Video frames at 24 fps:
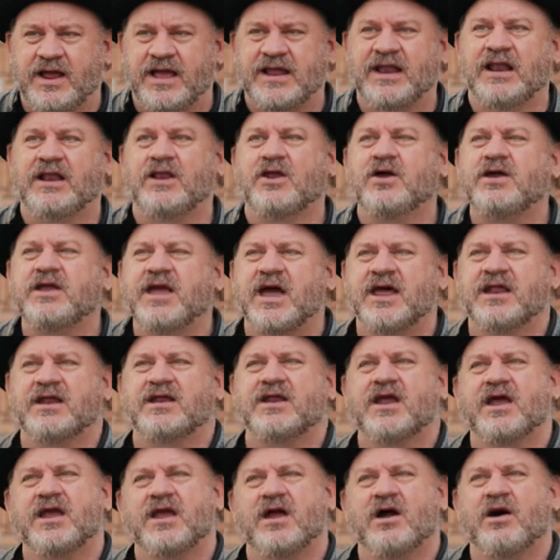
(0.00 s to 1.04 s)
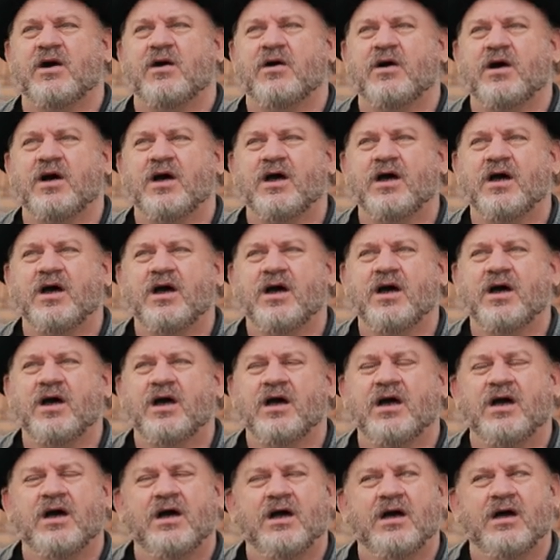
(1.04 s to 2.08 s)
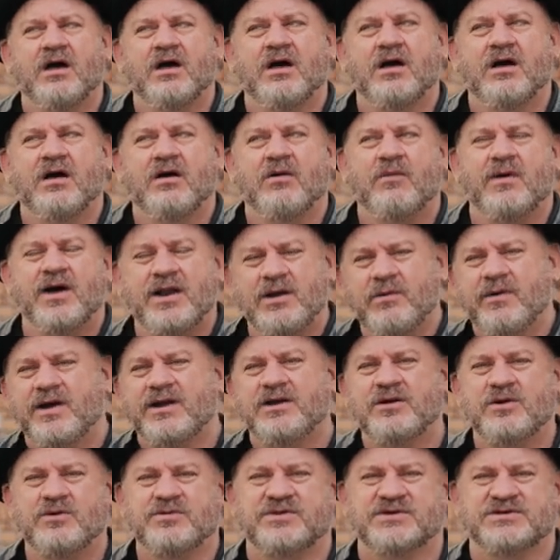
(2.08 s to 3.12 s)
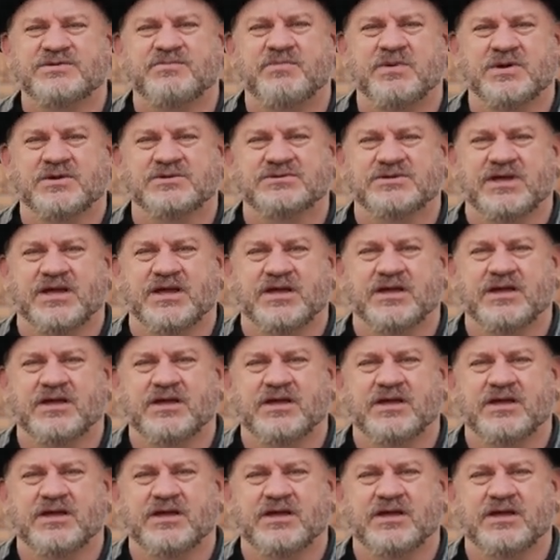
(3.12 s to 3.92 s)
and I look at it and I go, "Why do I know this building?"